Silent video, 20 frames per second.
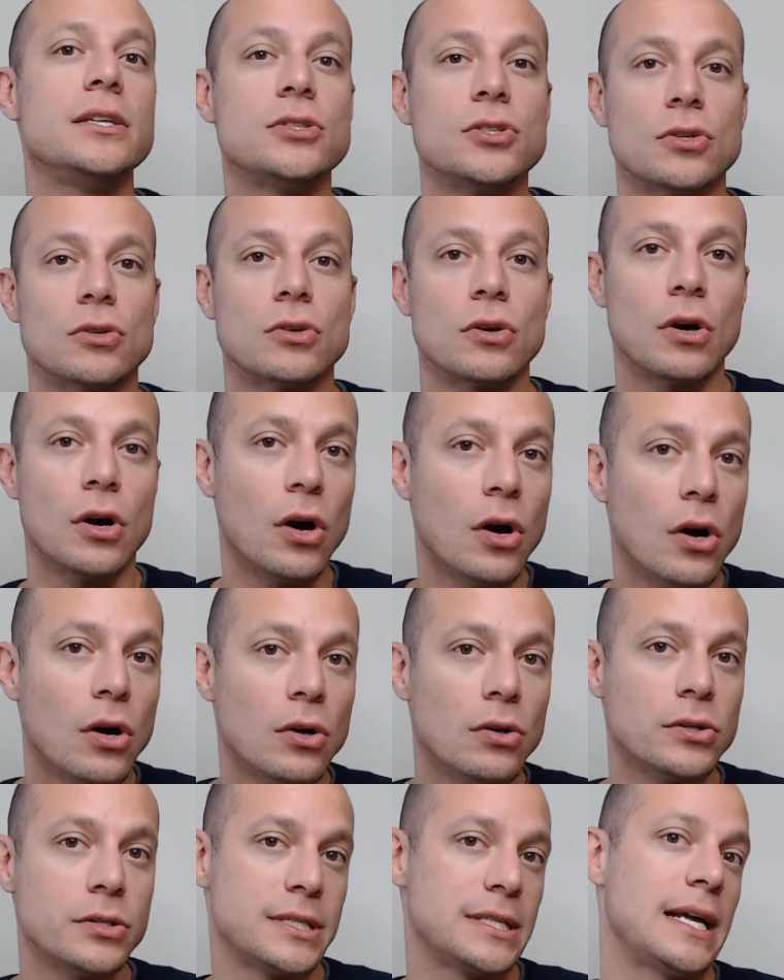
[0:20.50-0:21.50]
are
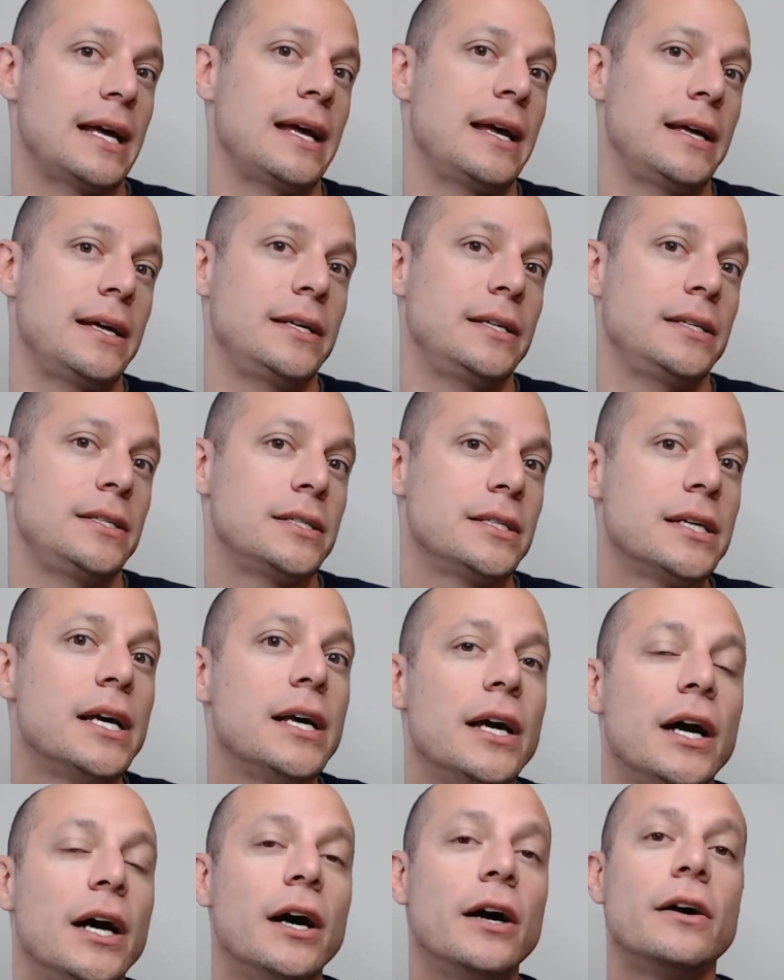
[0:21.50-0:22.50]
all signs
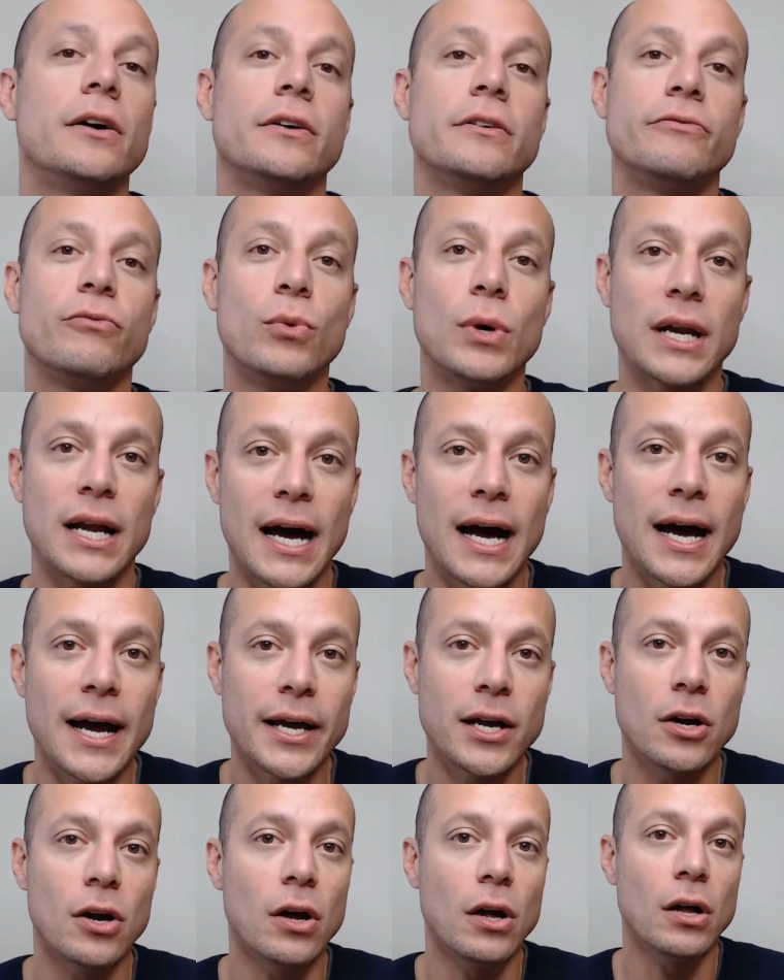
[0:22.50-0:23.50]
of what I
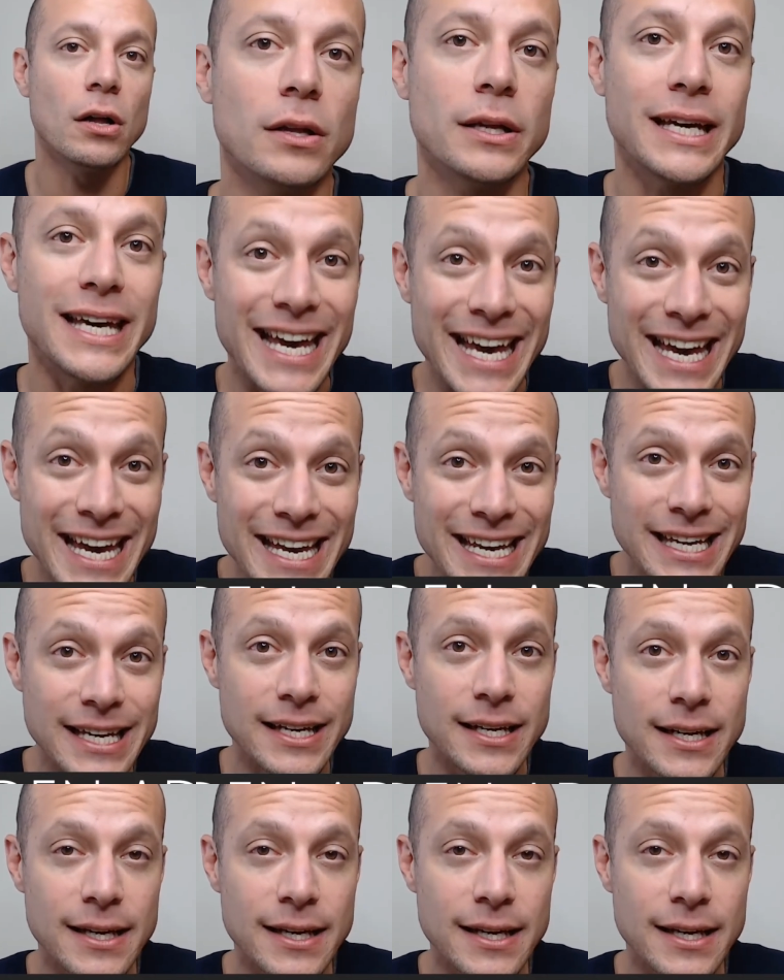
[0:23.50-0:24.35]
call hidden